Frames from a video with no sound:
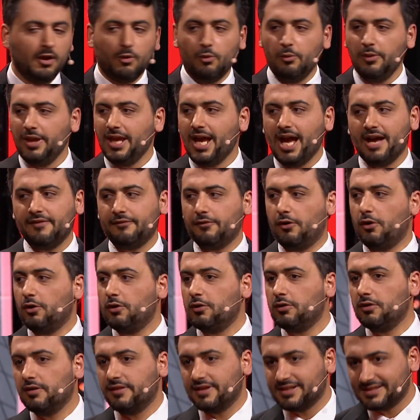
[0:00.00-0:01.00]
We have
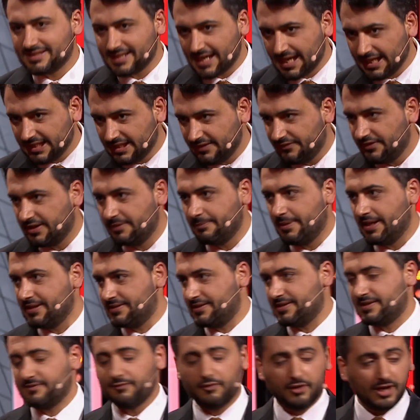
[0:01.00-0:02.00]
all the scientific
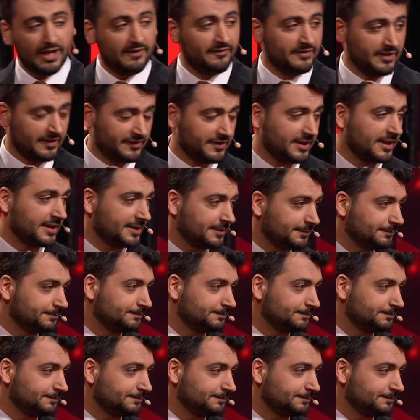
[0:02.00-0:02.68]
basis for everything.